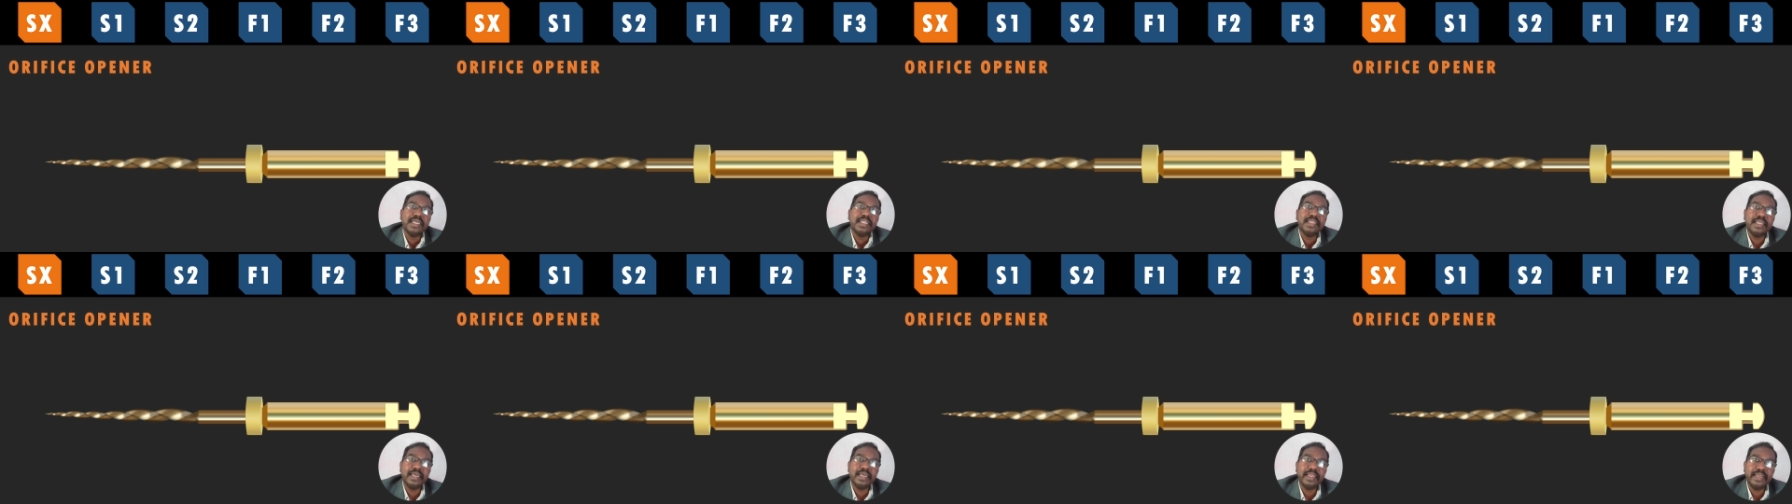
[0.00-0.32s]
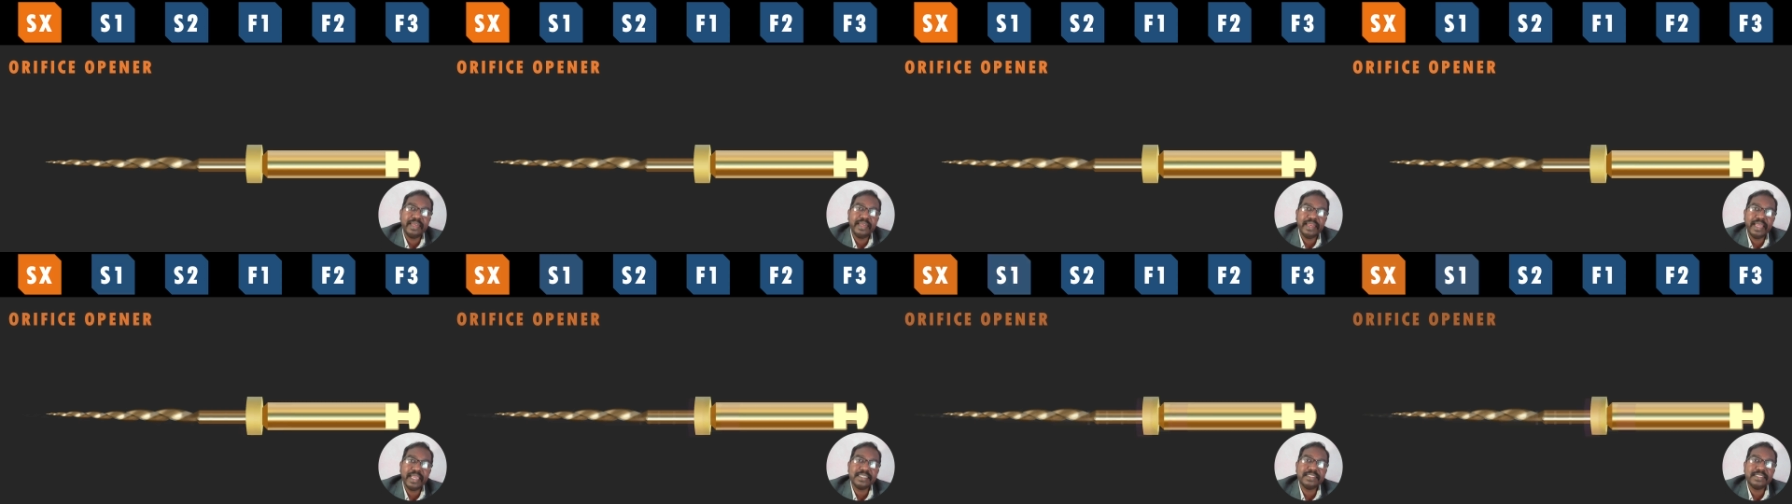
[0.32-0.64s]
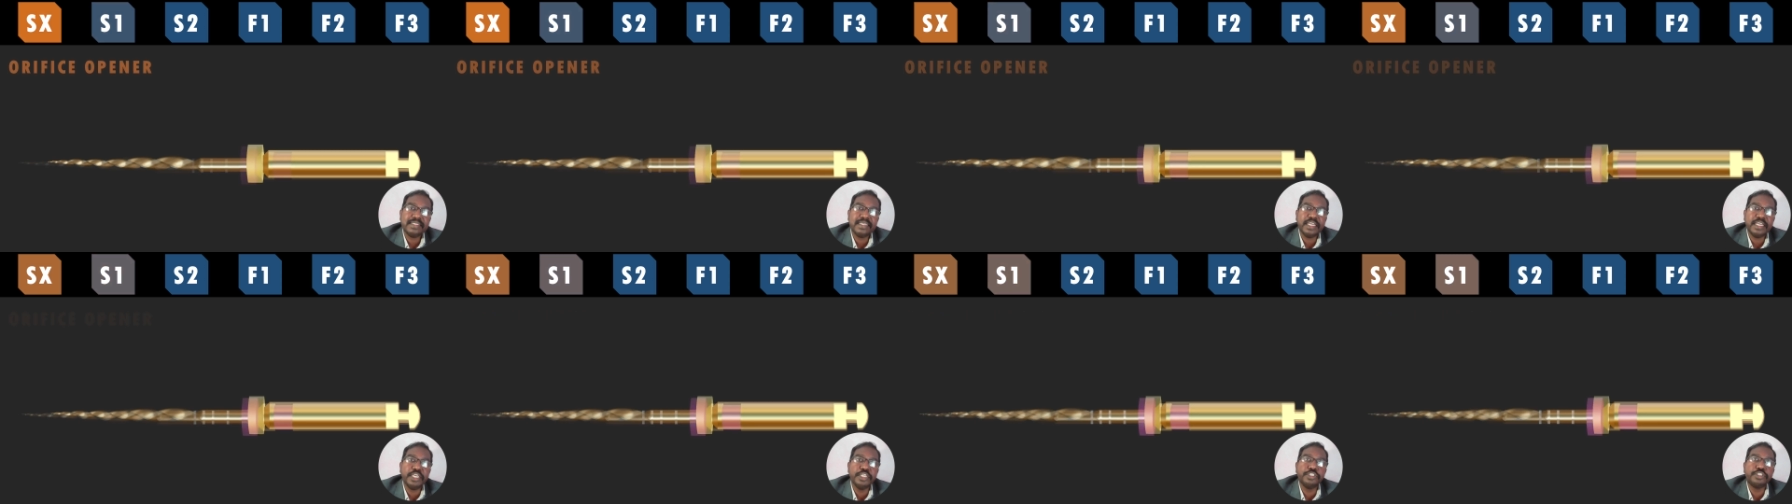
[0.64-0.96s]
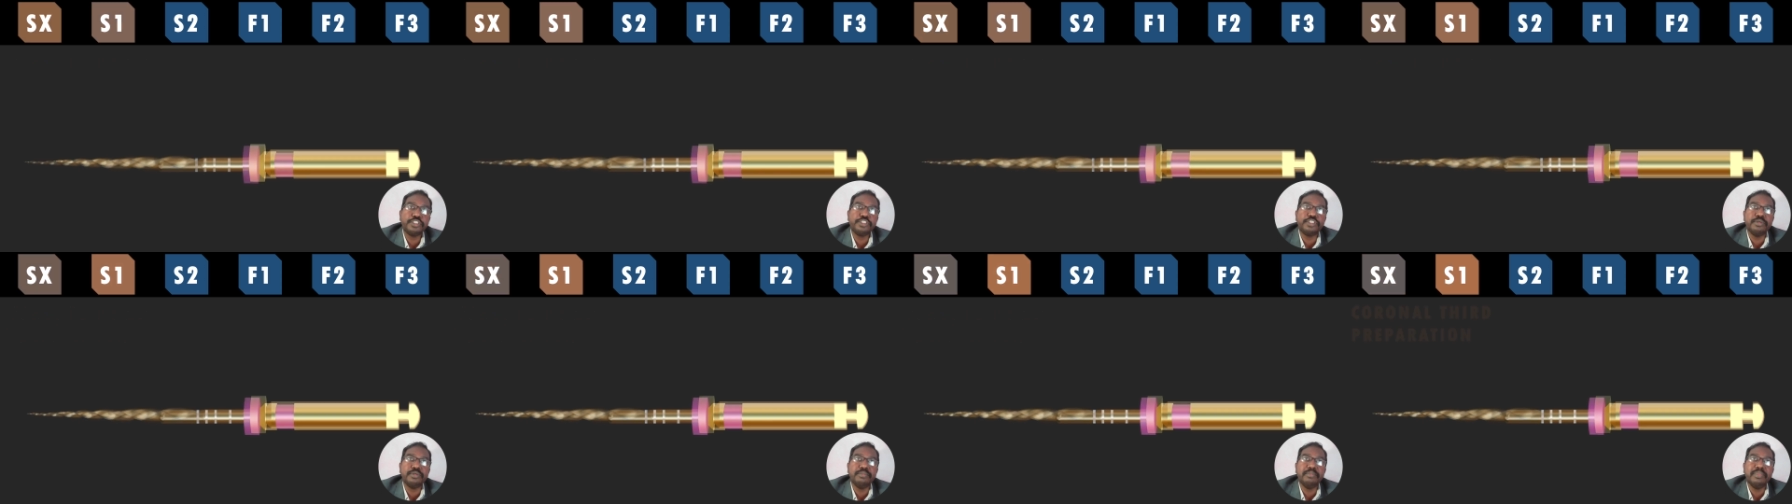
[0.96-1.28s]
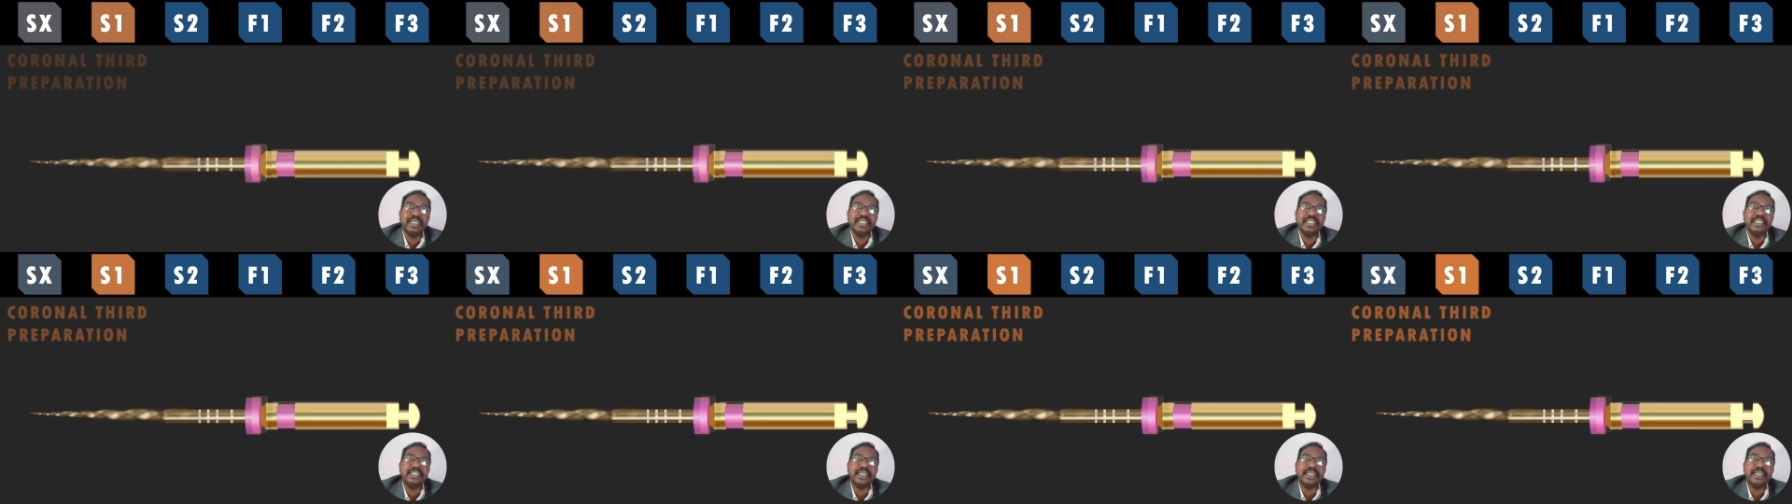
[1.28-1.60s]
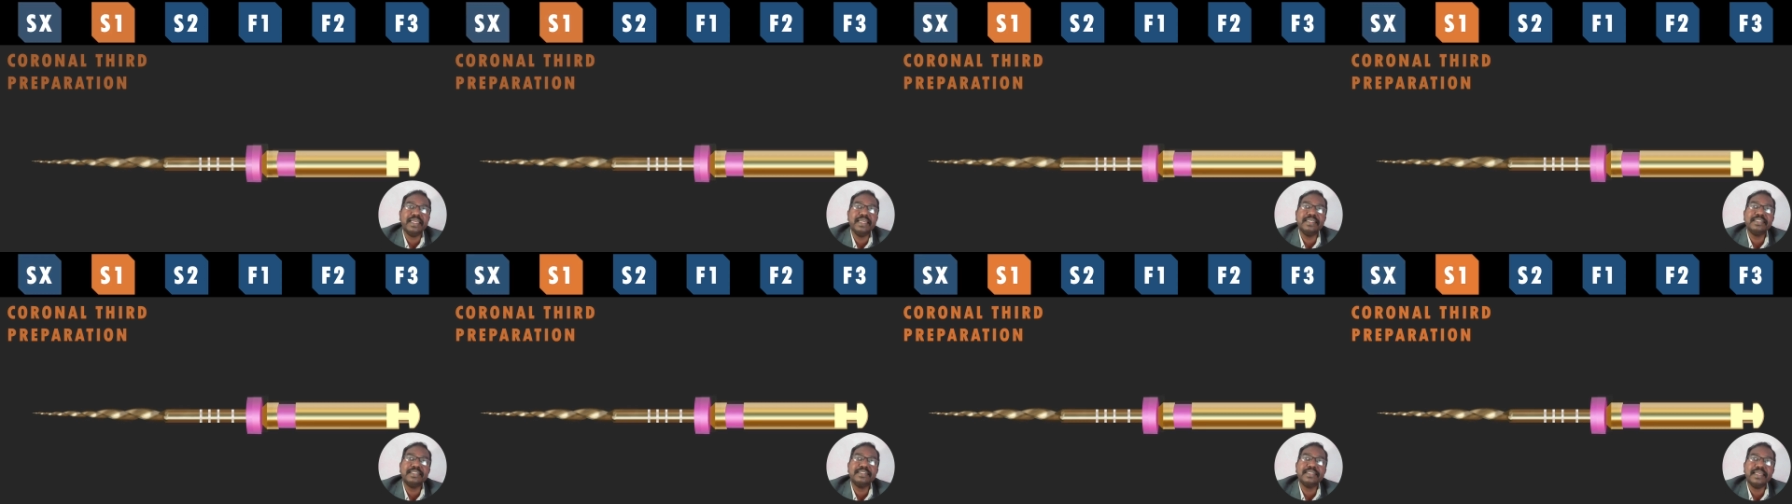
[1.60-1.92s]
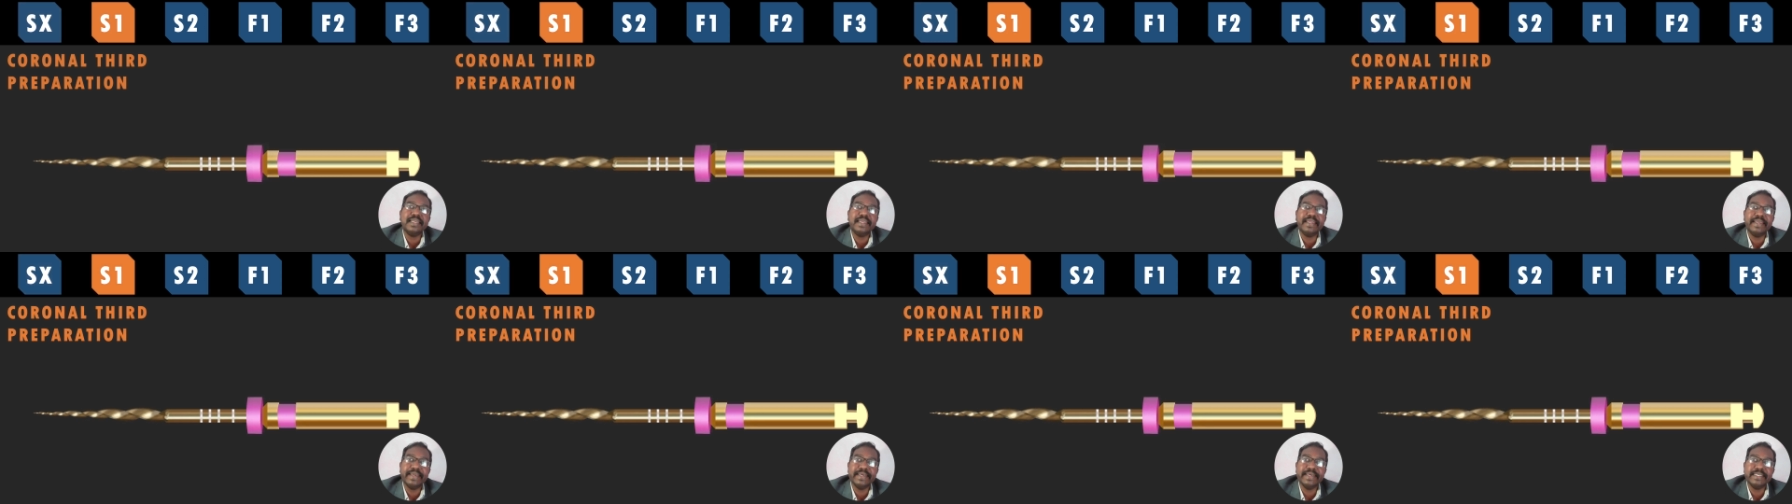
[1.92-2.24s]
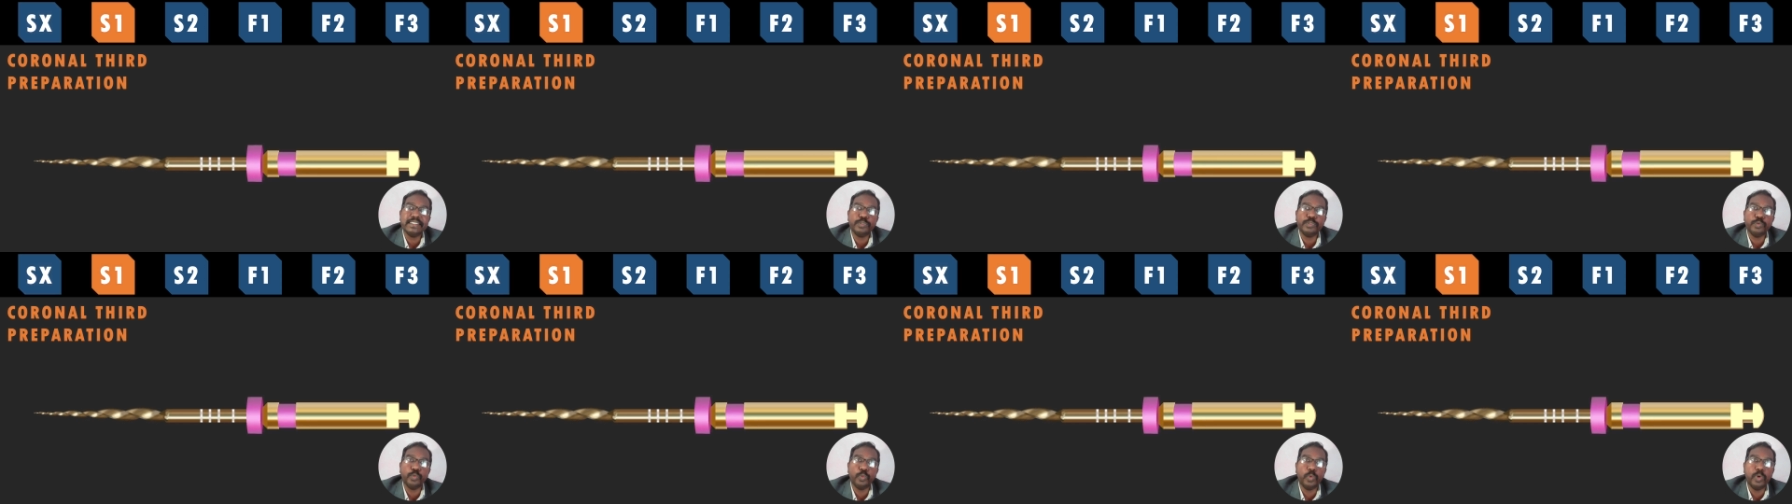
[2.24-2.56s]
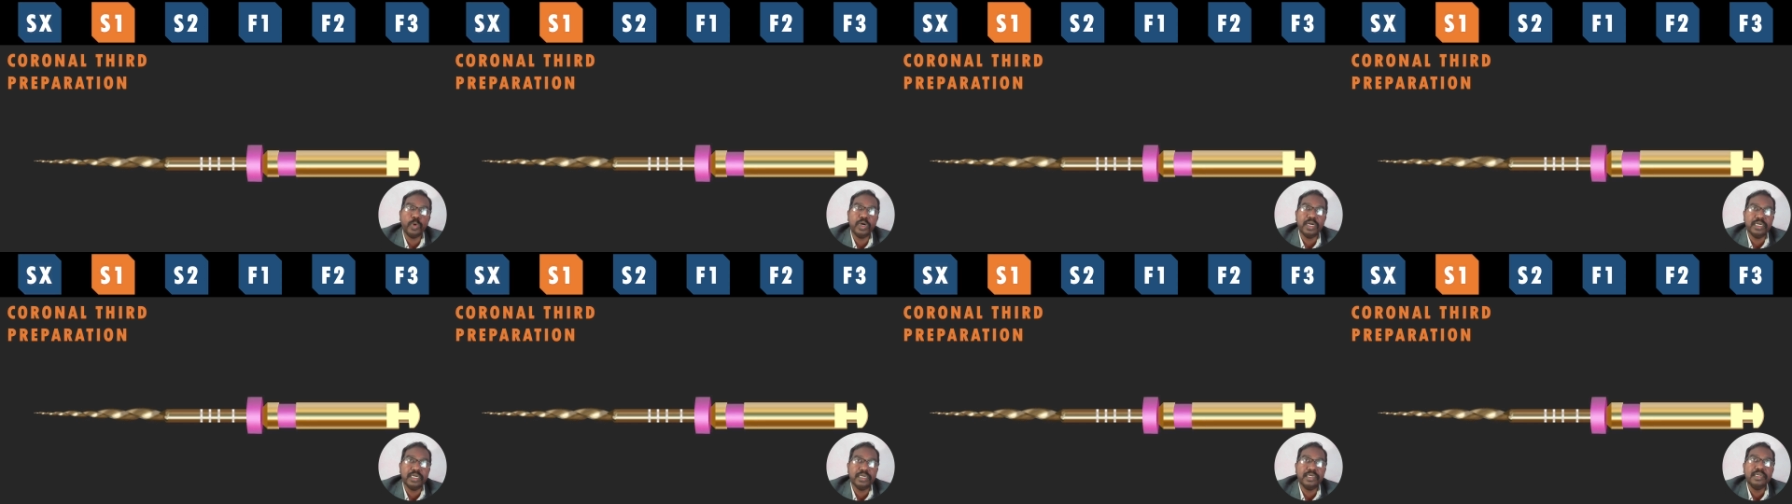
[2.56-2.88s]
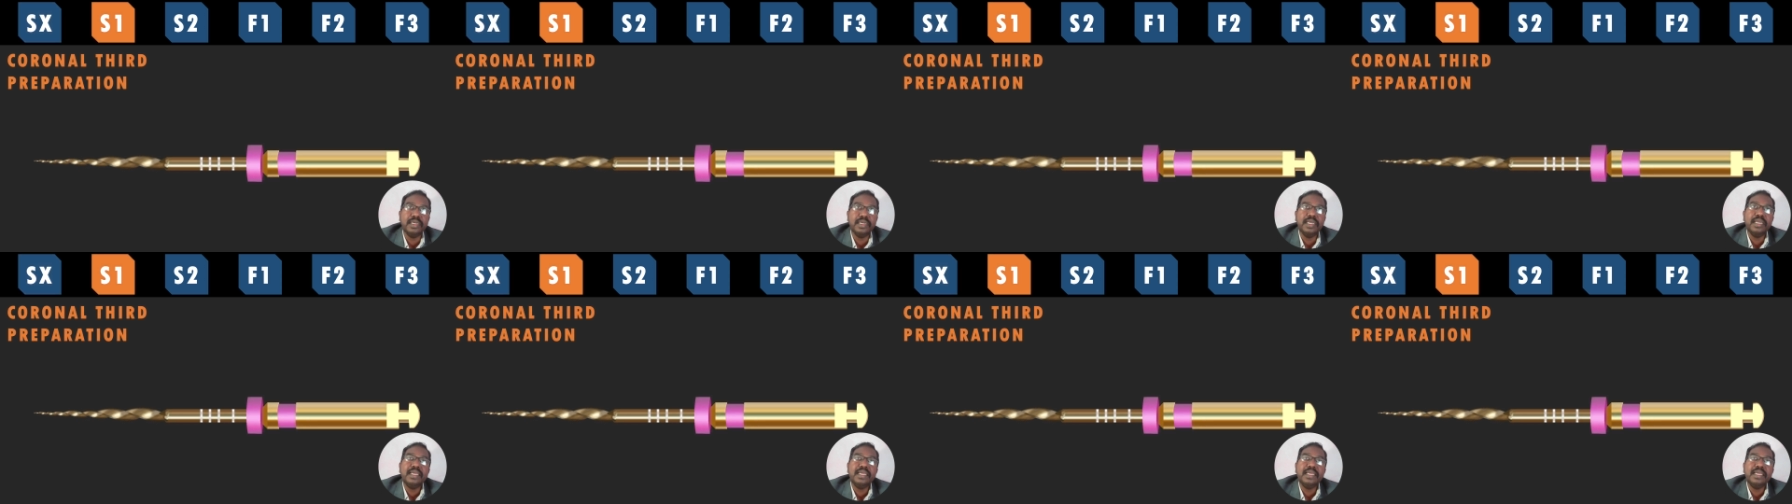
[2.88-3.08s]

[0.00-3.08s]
The next instrument is S1.